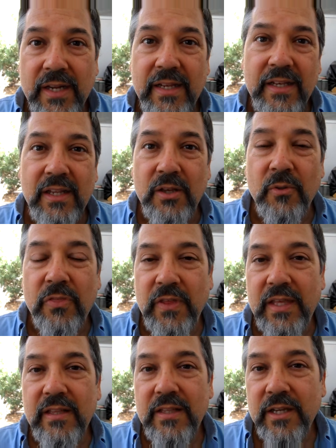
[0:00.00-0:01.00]

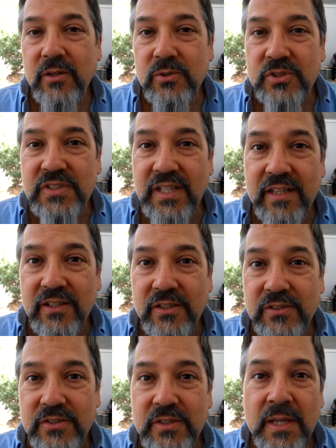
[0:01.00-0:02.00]
endothelial
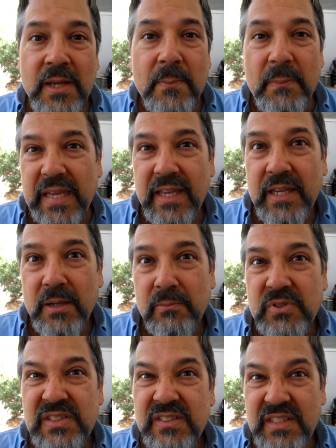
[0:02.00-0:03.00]
cells, making them
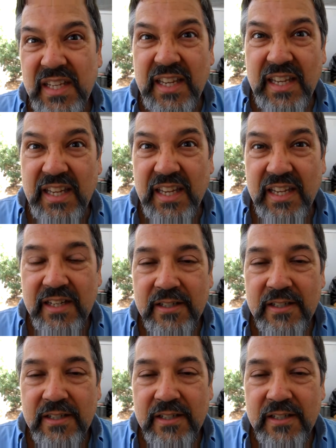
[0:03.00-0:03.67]
sticky.